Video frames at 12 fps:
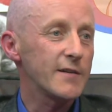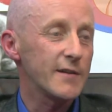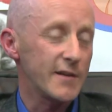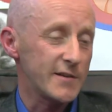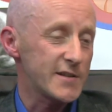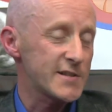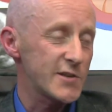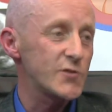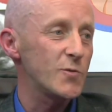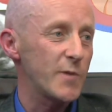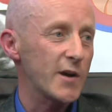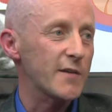and the decision
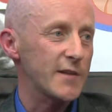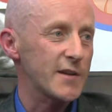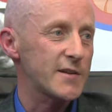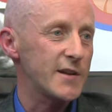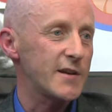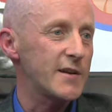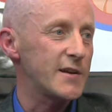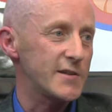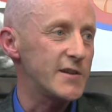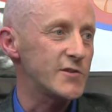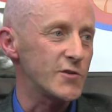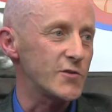you make on that day,
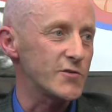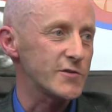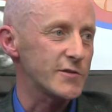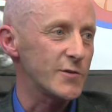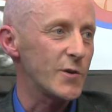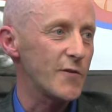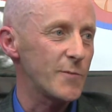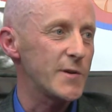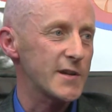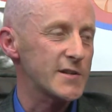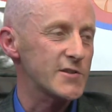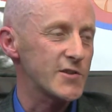it's yours. You have to make
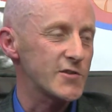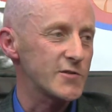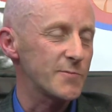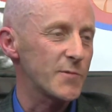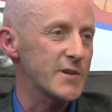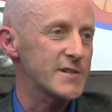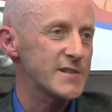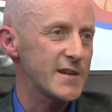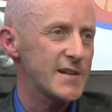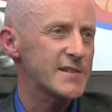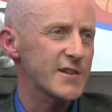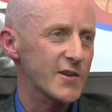that decision. But it's
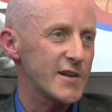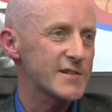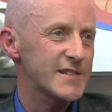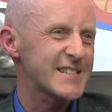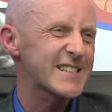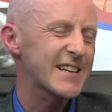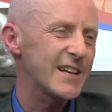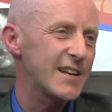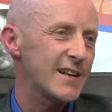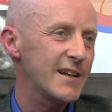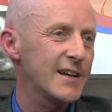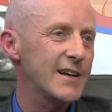a skill.